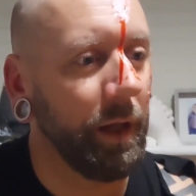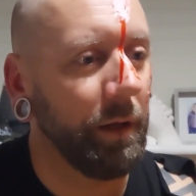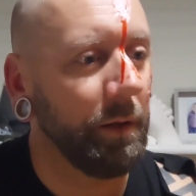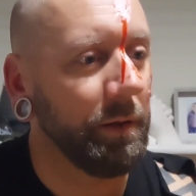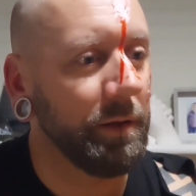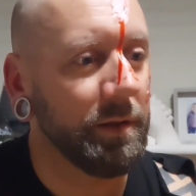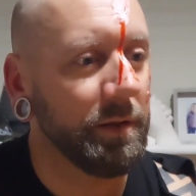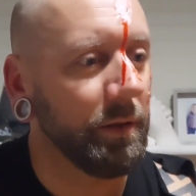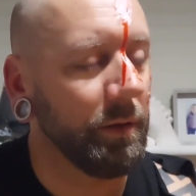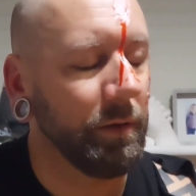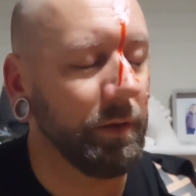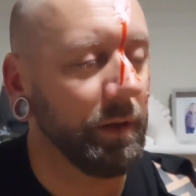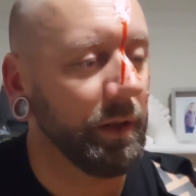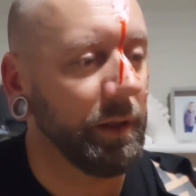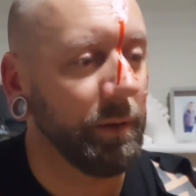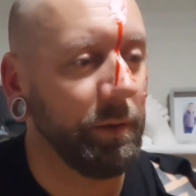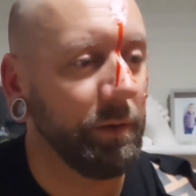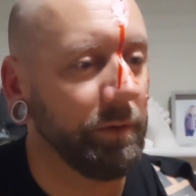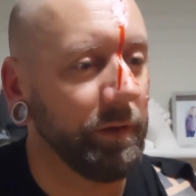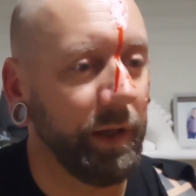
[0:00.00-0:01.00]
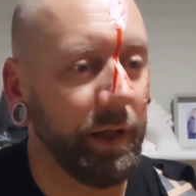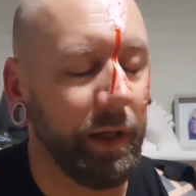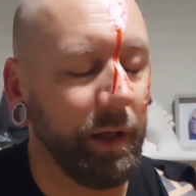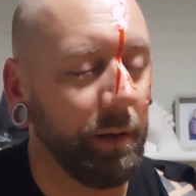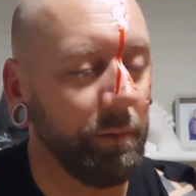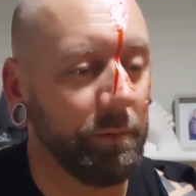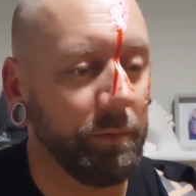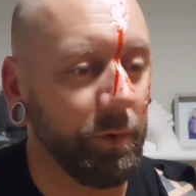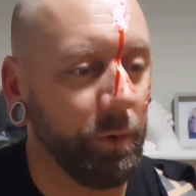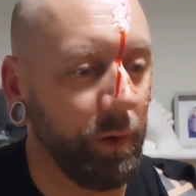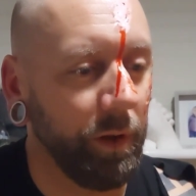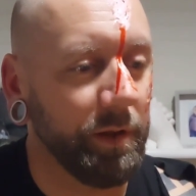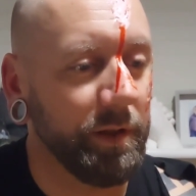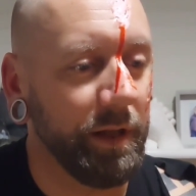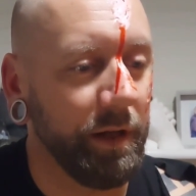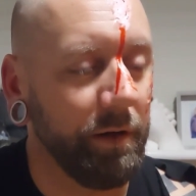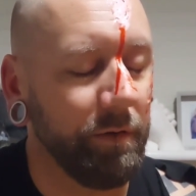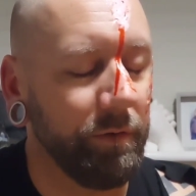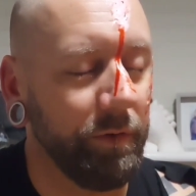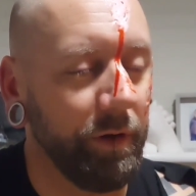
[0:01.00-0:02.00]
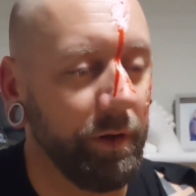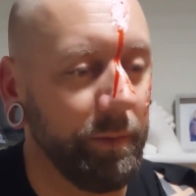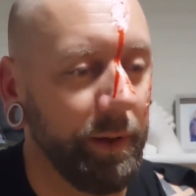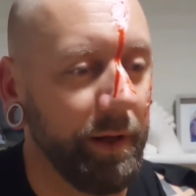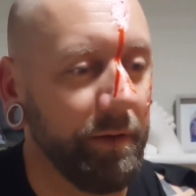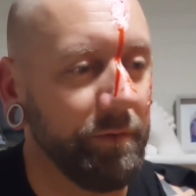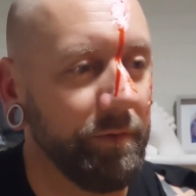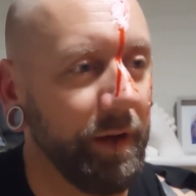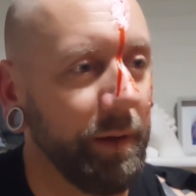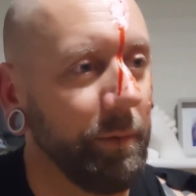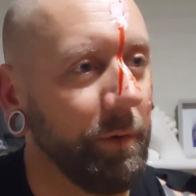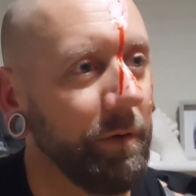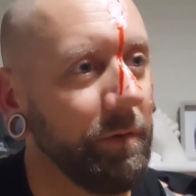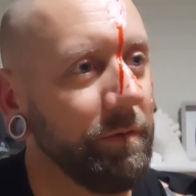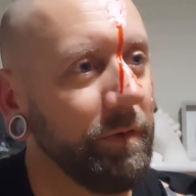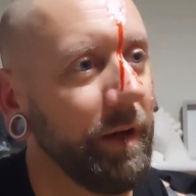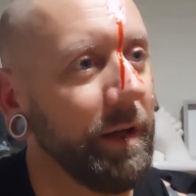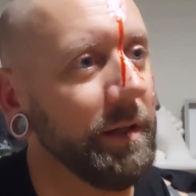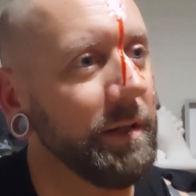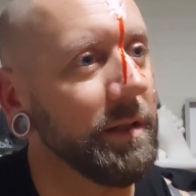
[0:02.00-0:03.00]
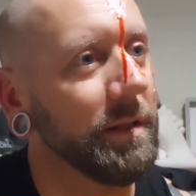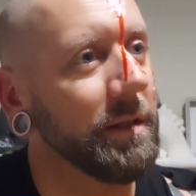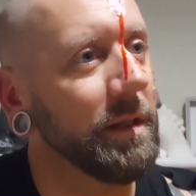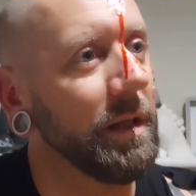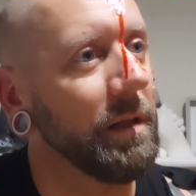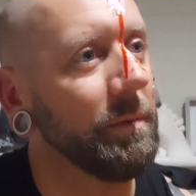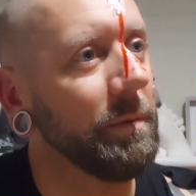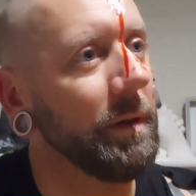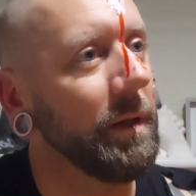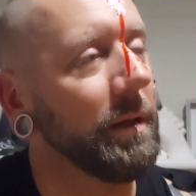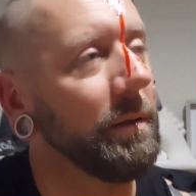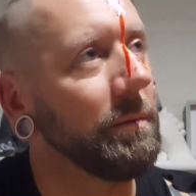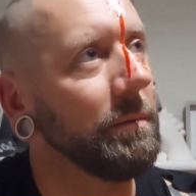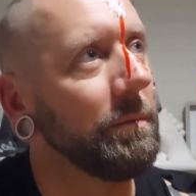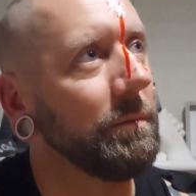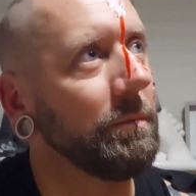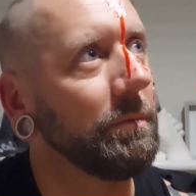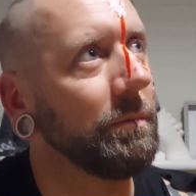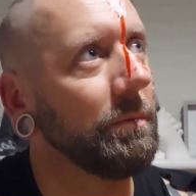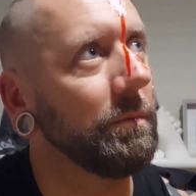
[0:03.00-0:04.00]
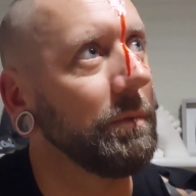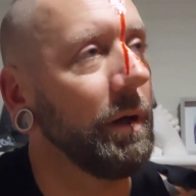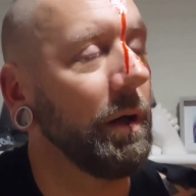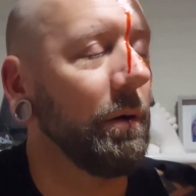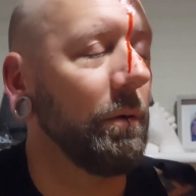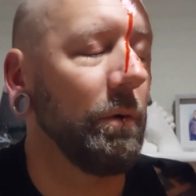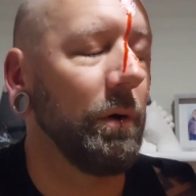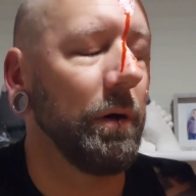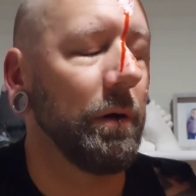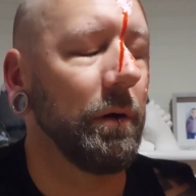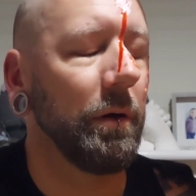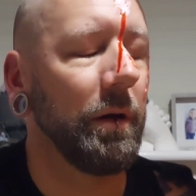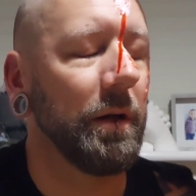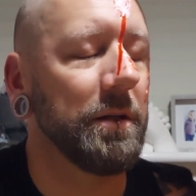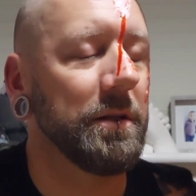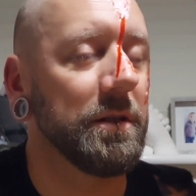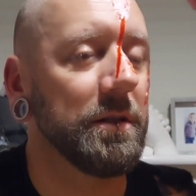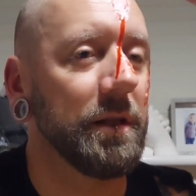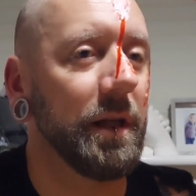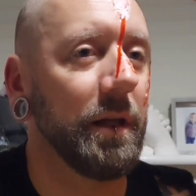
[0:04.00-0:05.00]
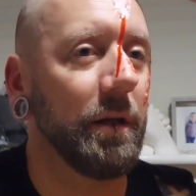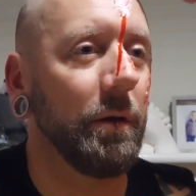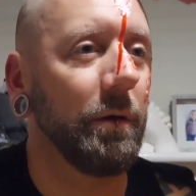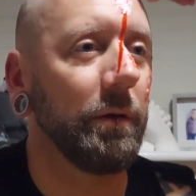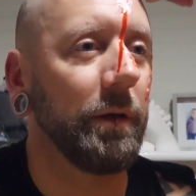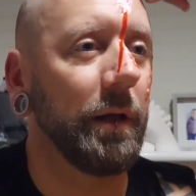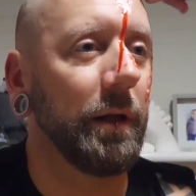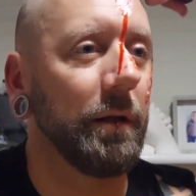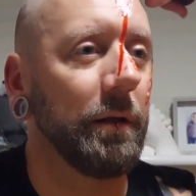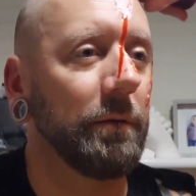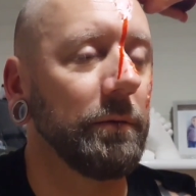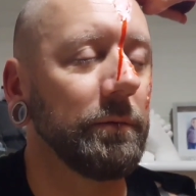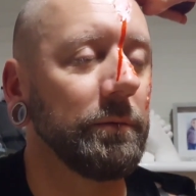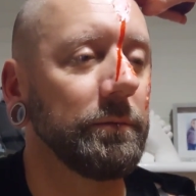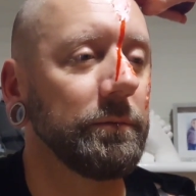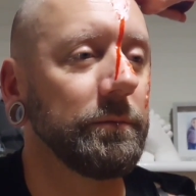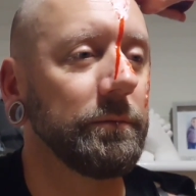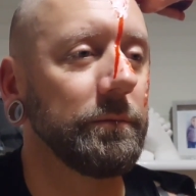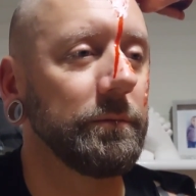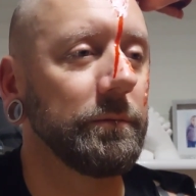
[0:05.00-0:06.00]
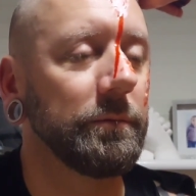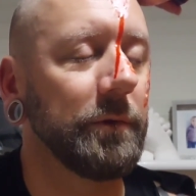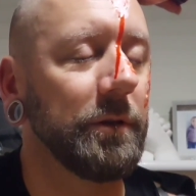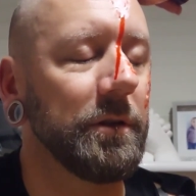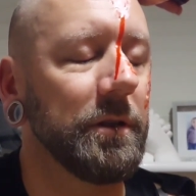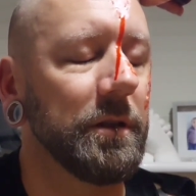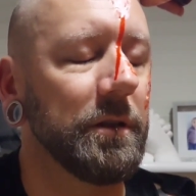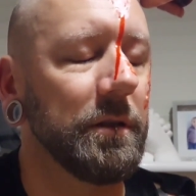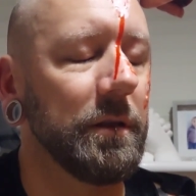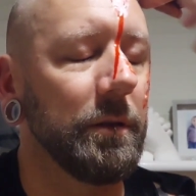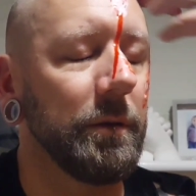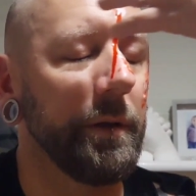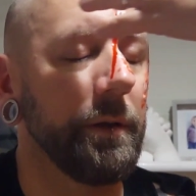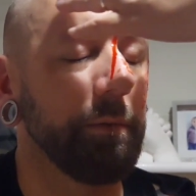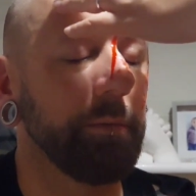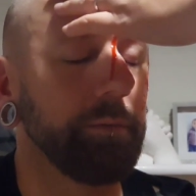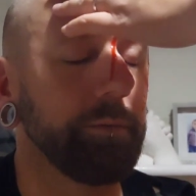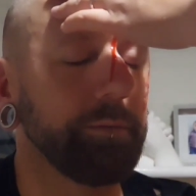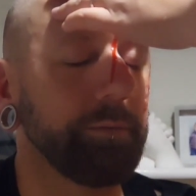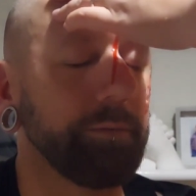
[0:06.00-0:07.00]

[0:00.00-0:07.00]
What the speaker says: No, it's not going to come off, Kate. I'm quite terrified about the fact my face is going to be. Oh, why not? Let's just get it on there, look. Let's just do it.